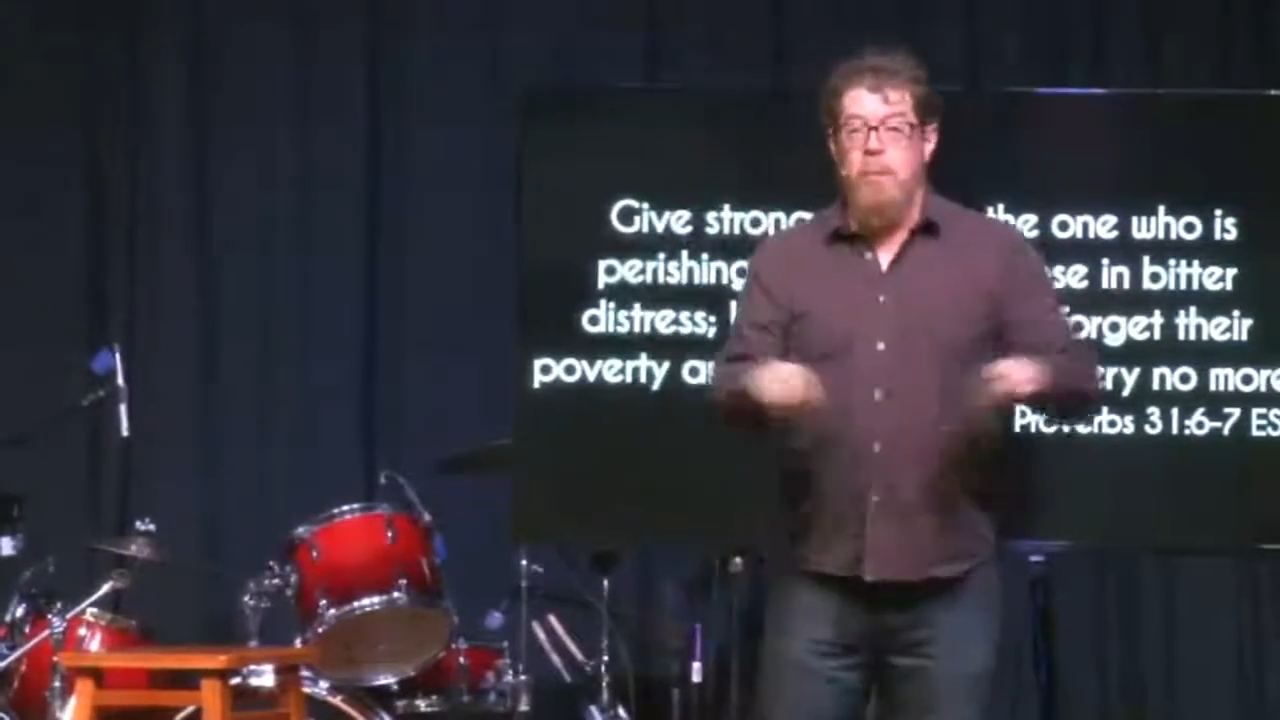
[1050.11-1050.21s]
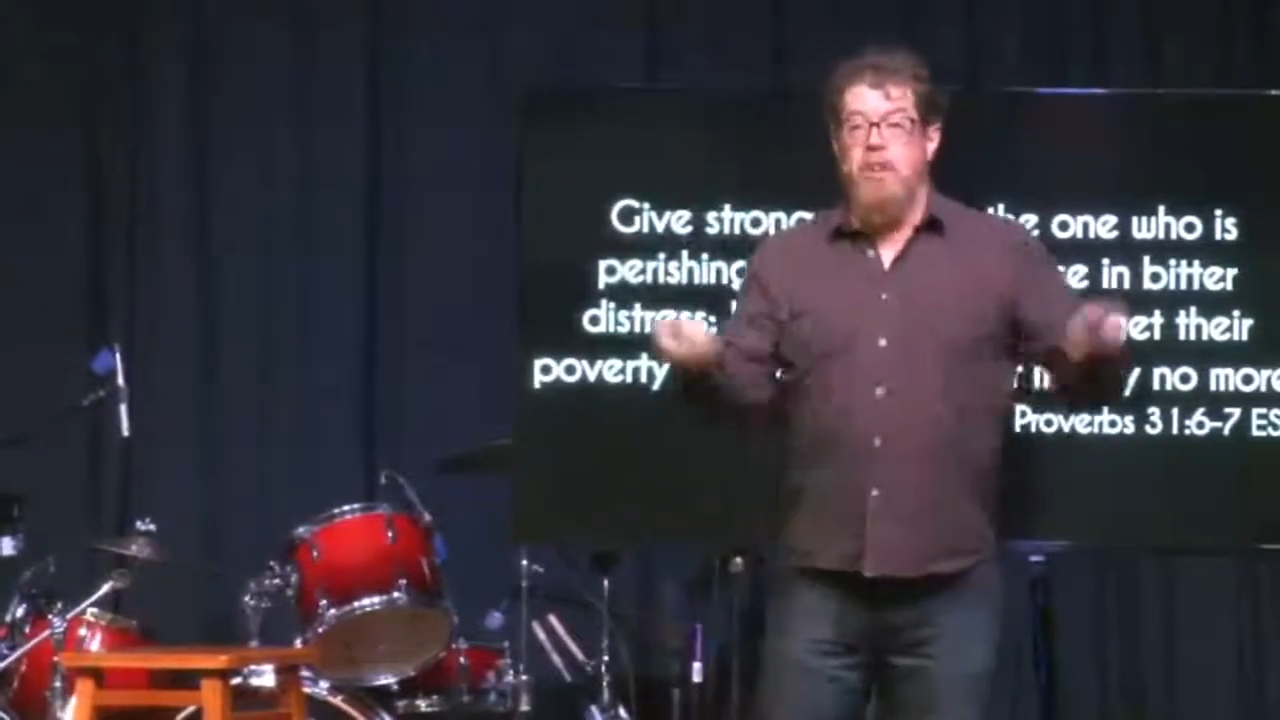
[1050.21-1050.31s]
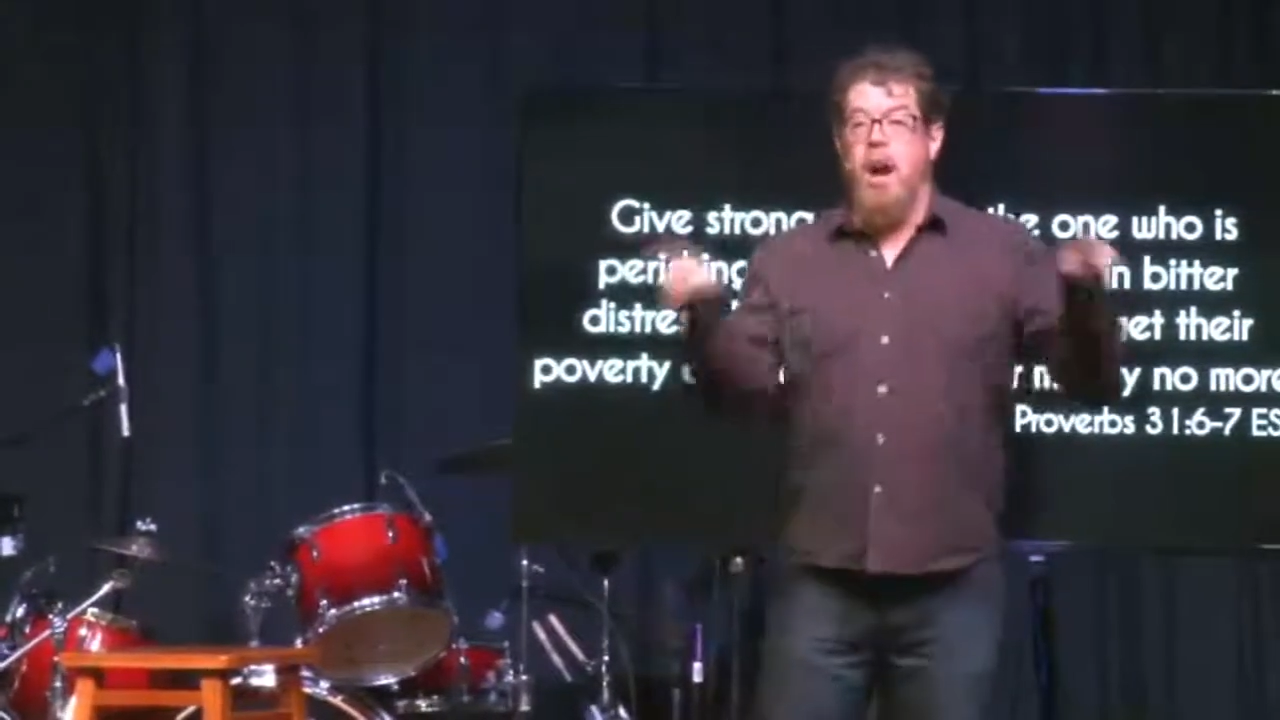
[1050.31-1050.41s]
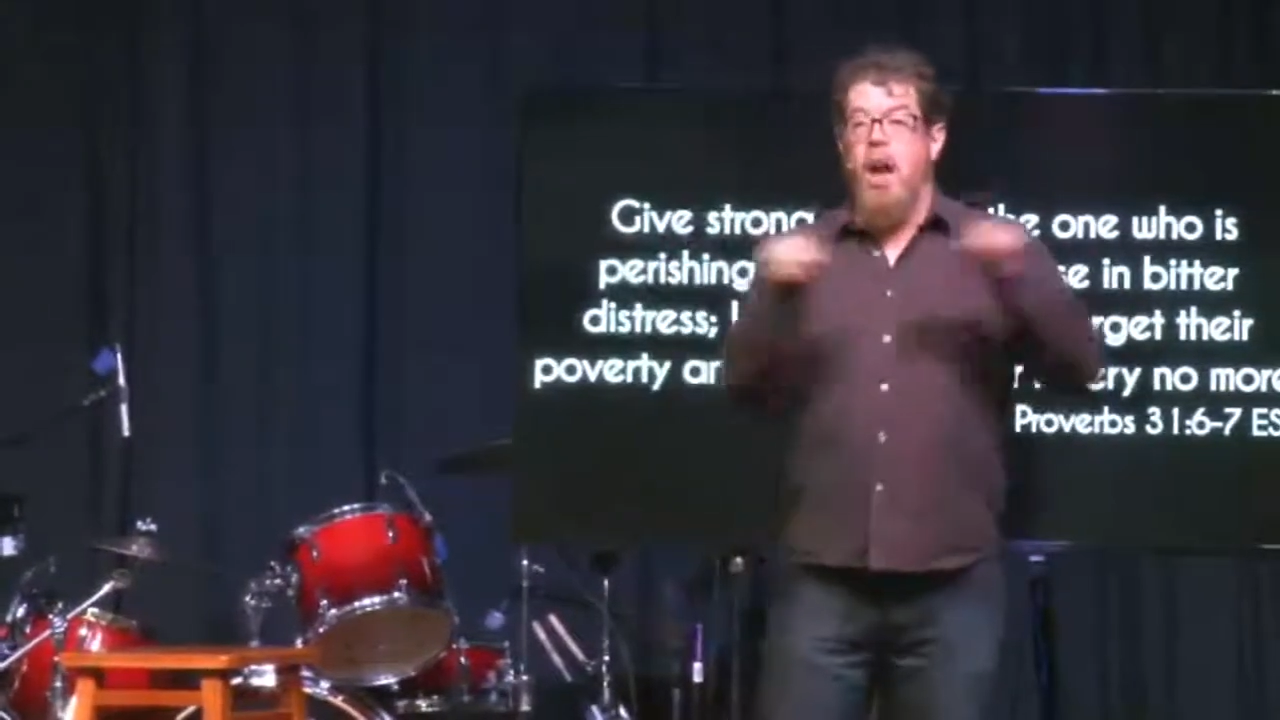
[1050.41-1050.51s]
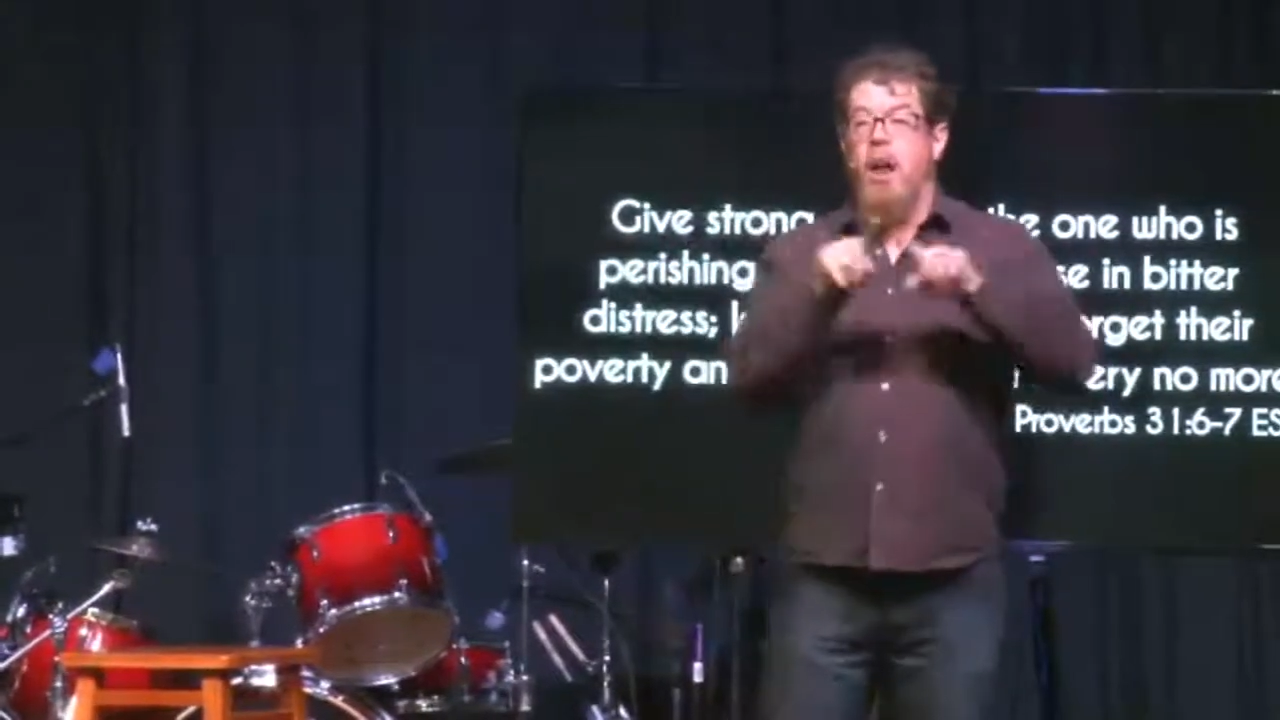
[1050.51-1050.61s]

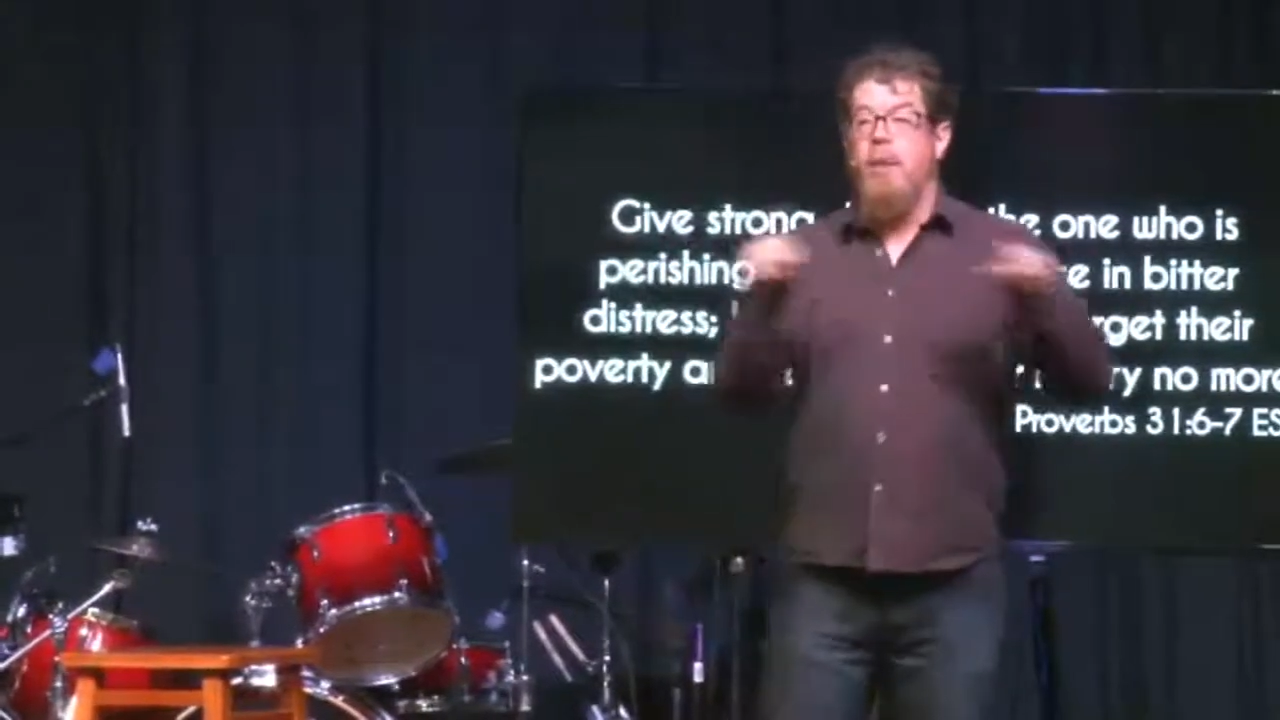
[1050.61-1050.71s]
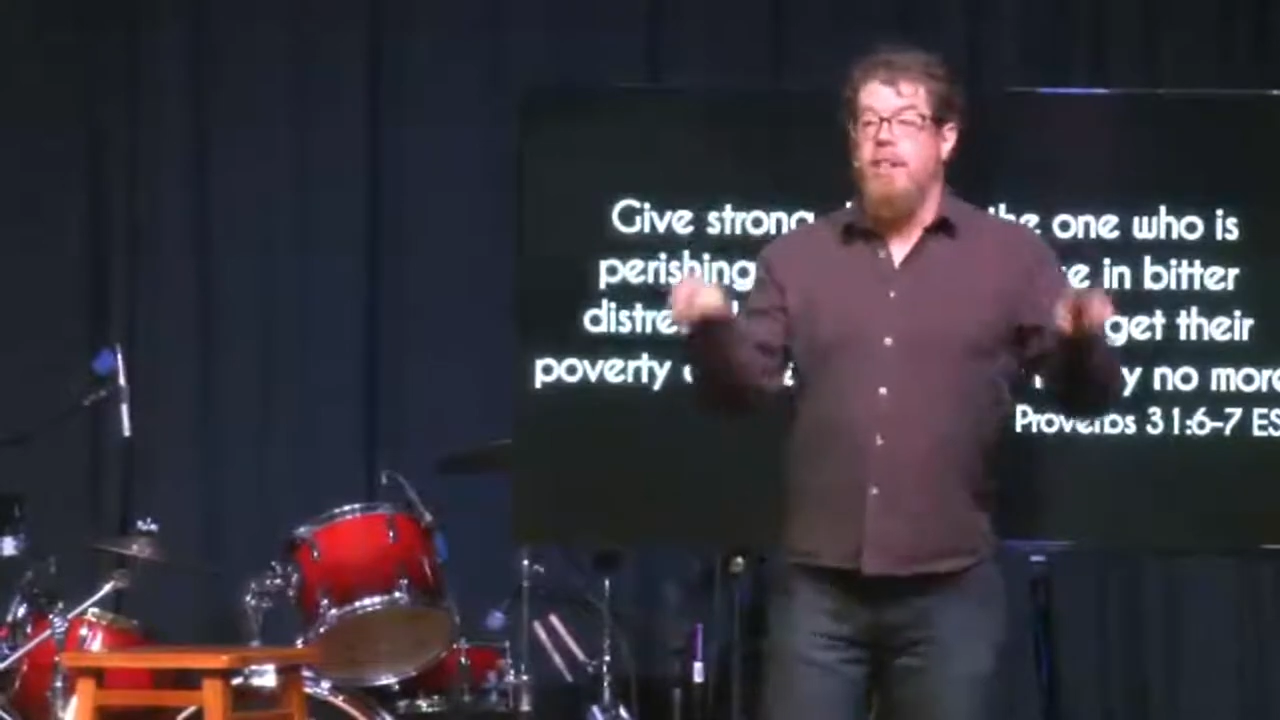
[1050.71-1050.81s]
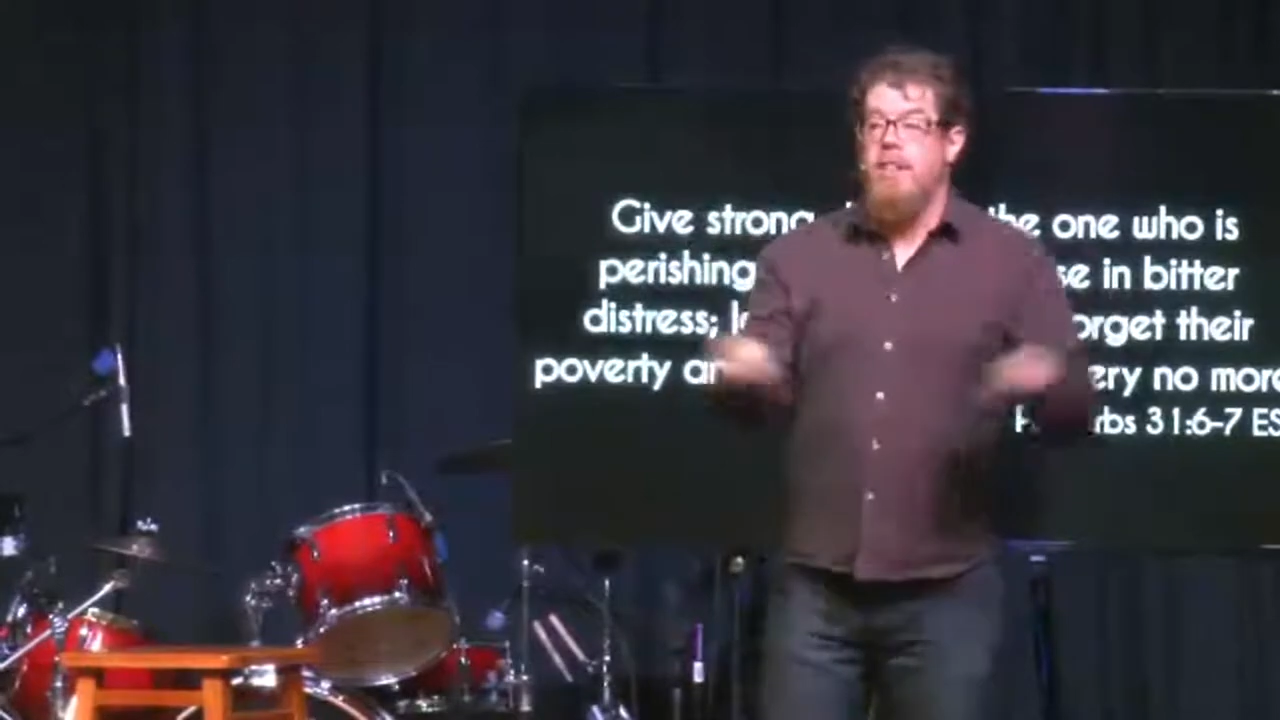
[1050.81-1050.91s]
tolerance